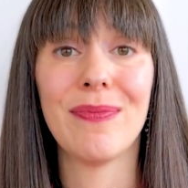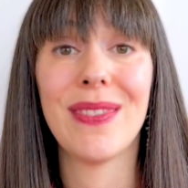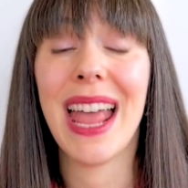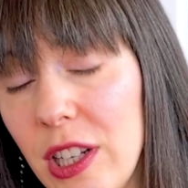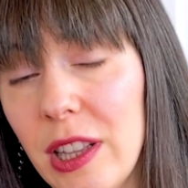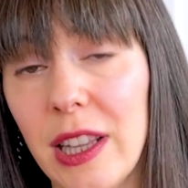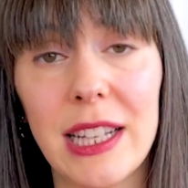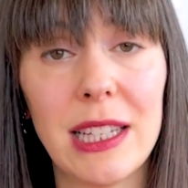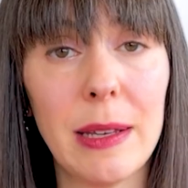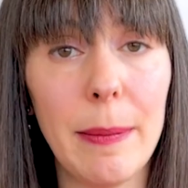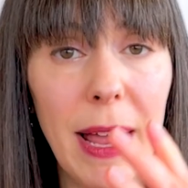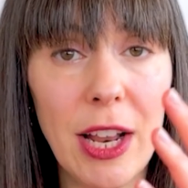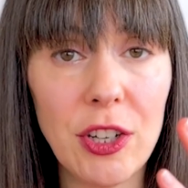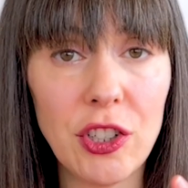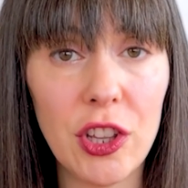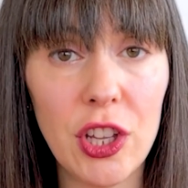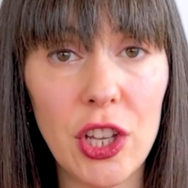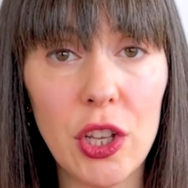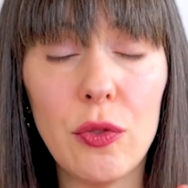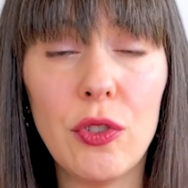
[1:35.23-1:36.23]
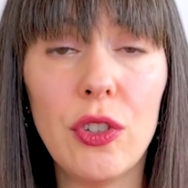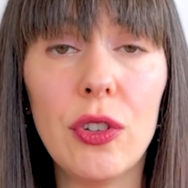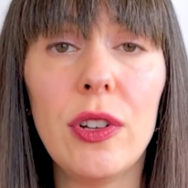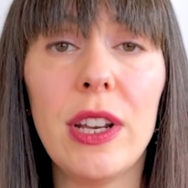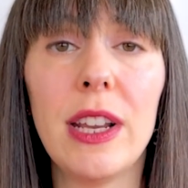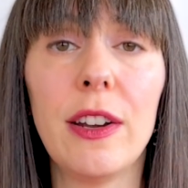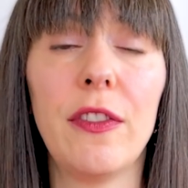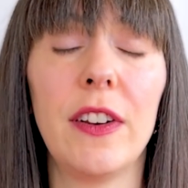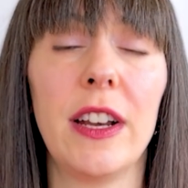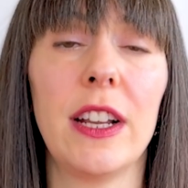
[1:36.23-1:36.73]
Let's imagine that you do
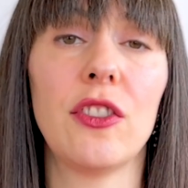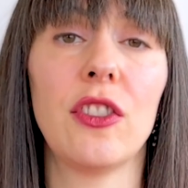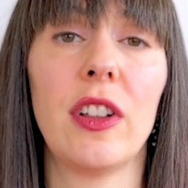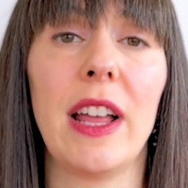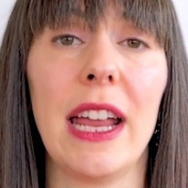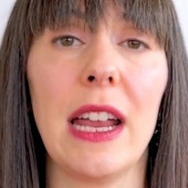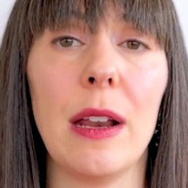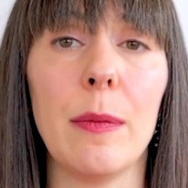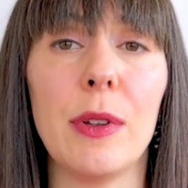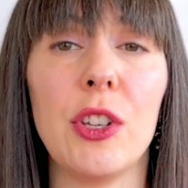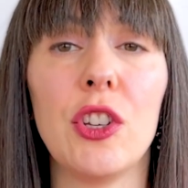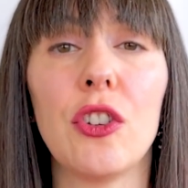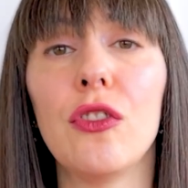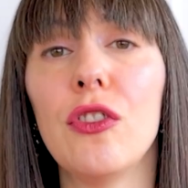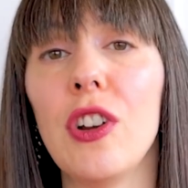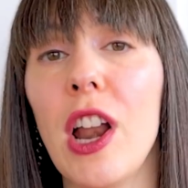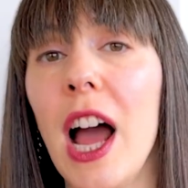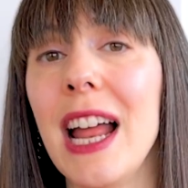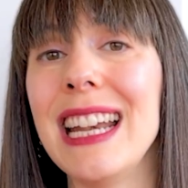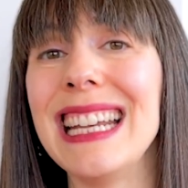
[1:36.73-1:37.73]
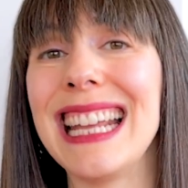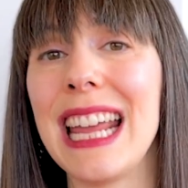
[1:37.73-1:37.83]
need financial aid, but you're not